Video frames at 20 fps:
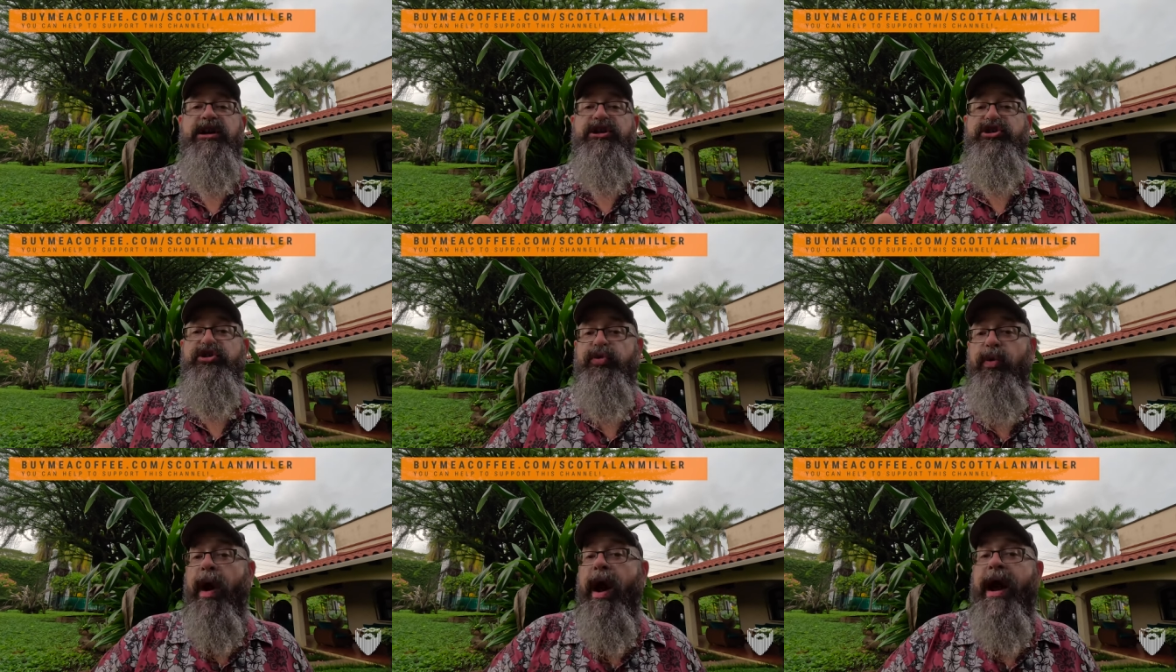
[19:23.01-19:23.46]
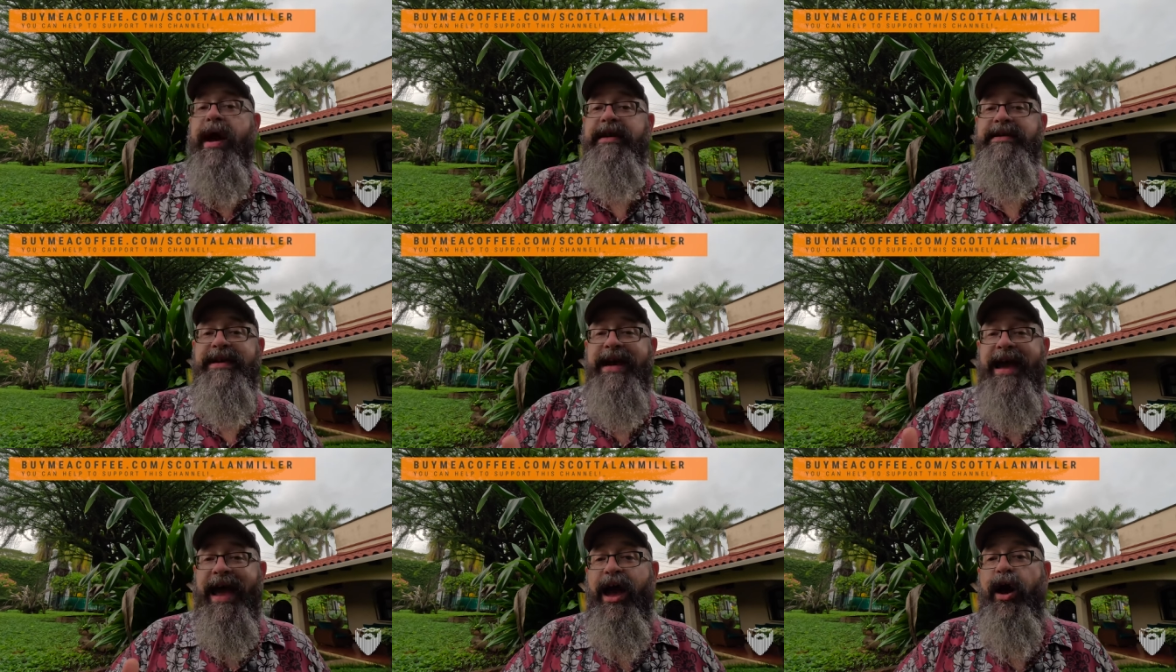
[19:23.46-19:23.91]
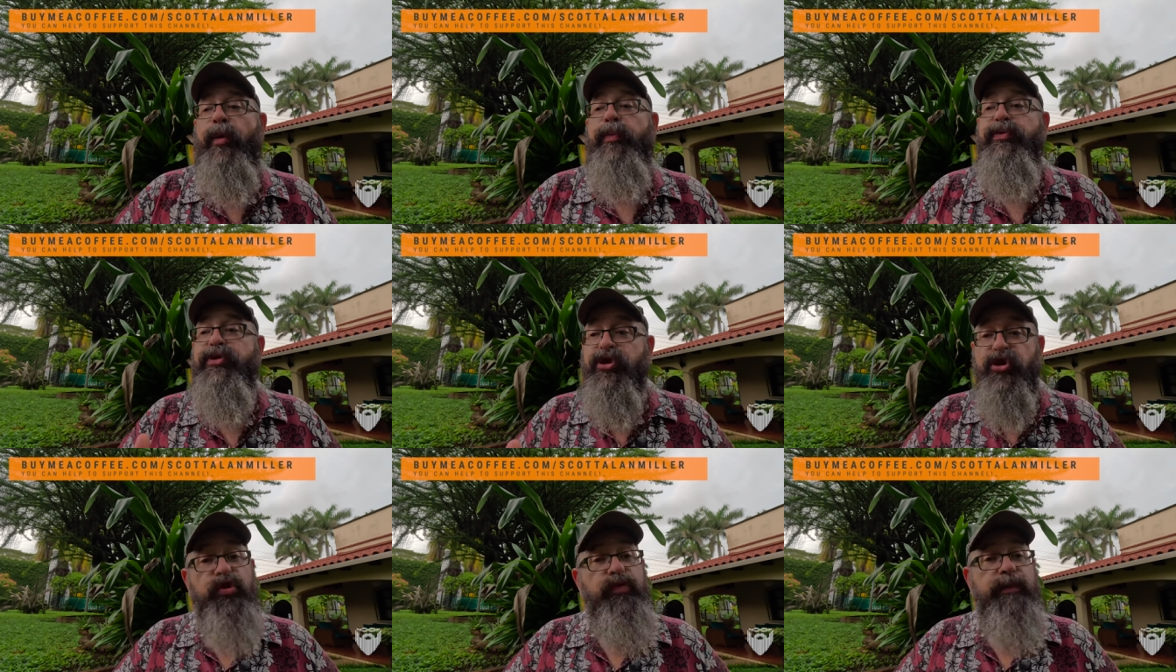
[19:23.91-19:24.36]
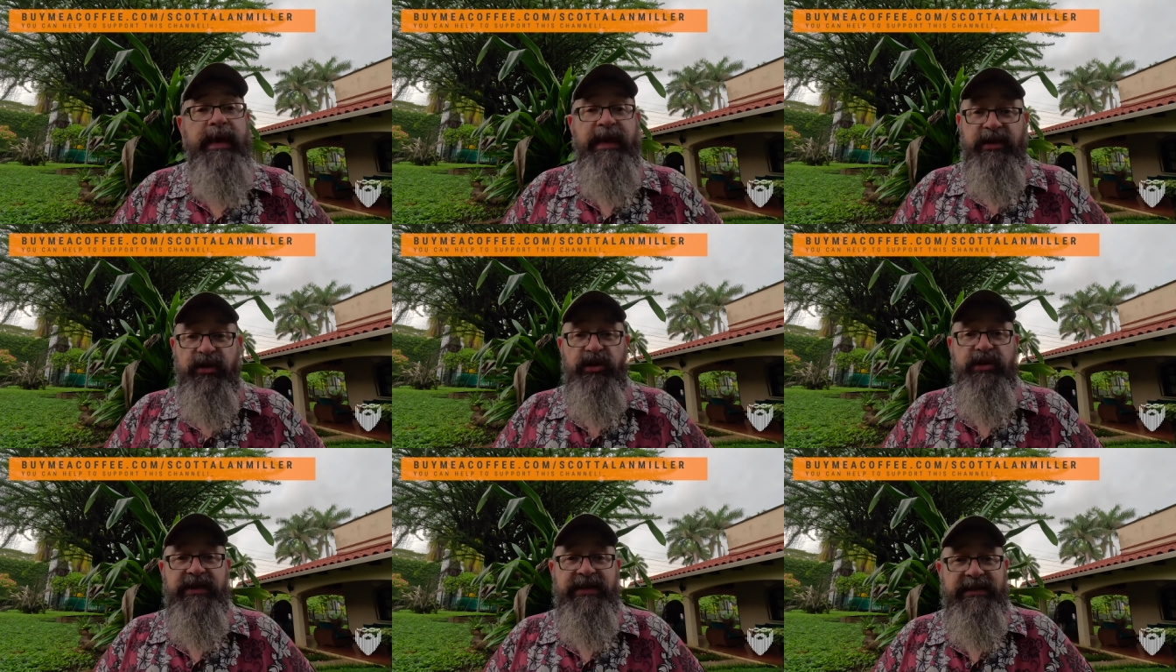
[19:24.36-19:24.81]
trying to help you make
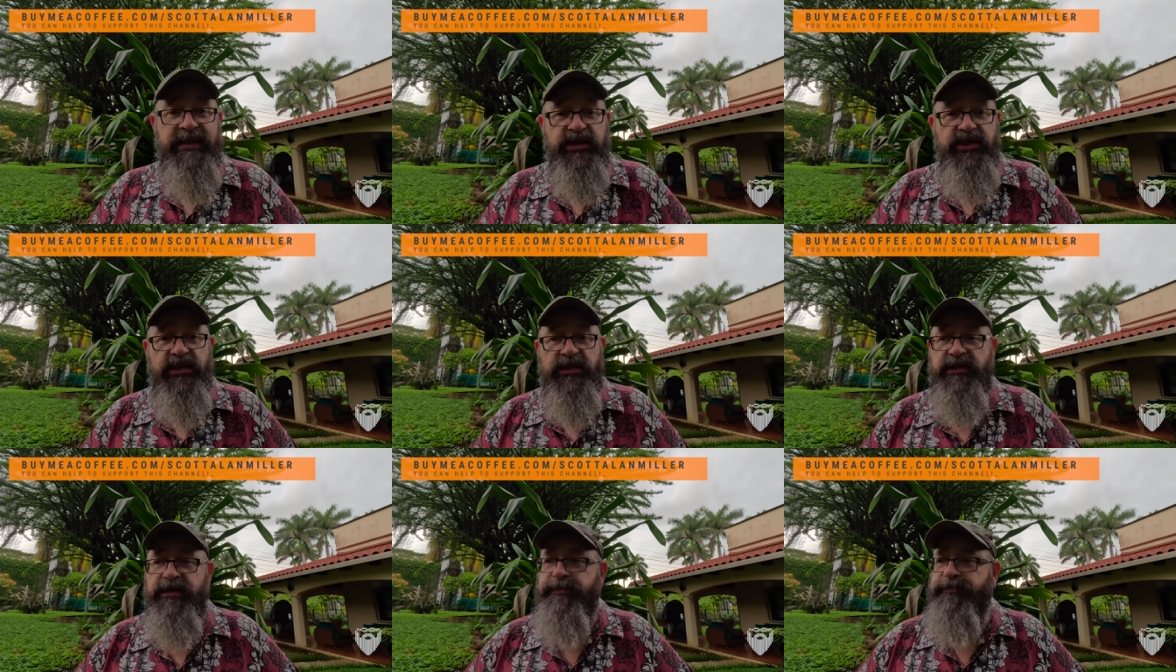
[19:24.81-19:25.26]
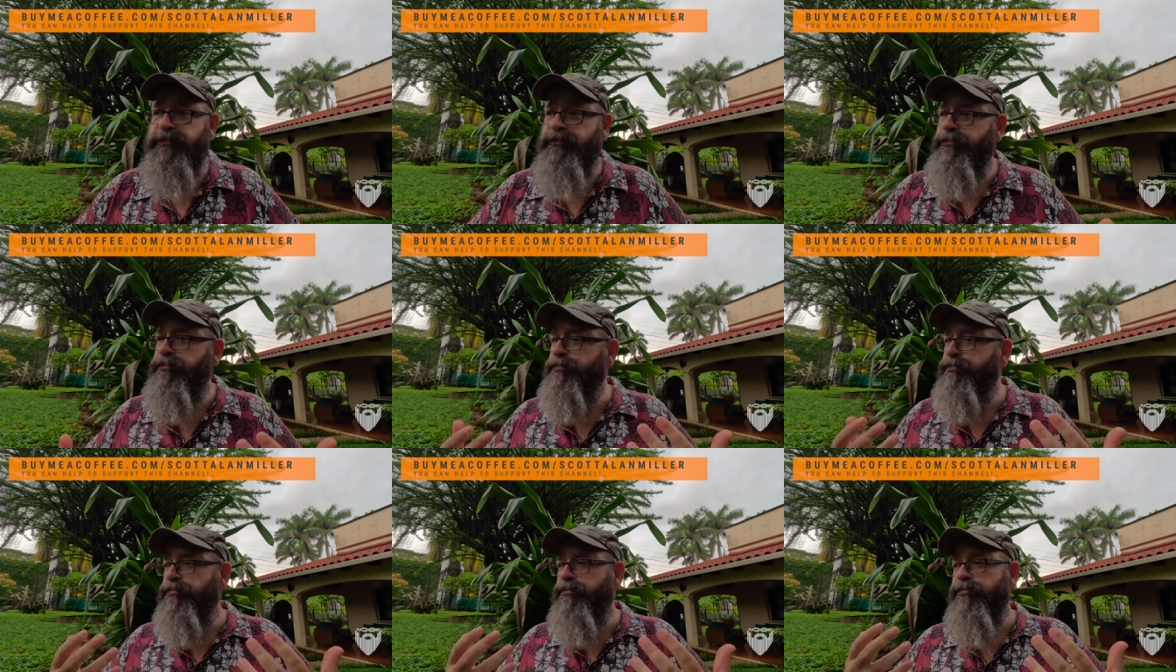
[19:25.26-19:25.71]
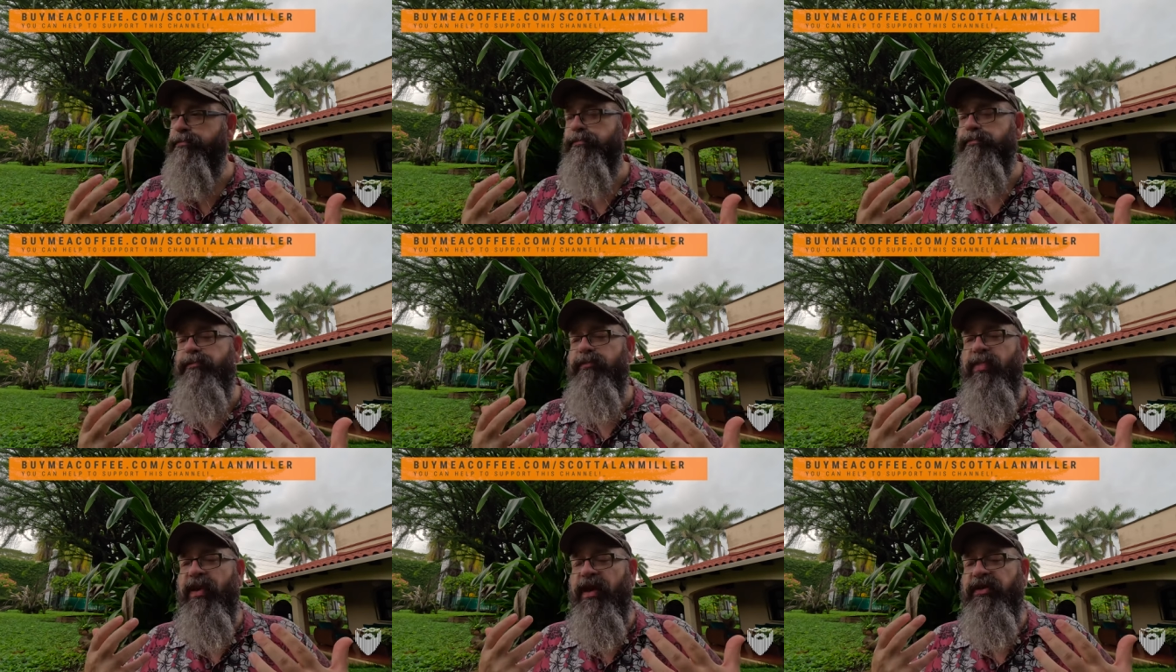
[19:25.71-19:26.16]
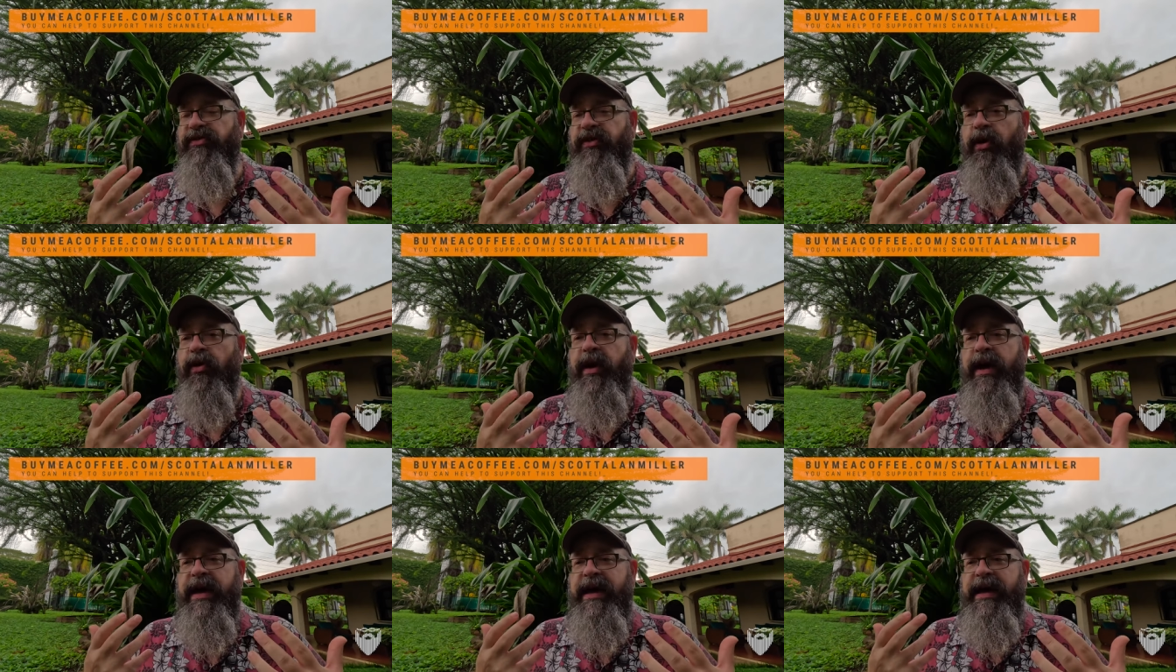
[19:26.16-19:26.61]
good decisions. So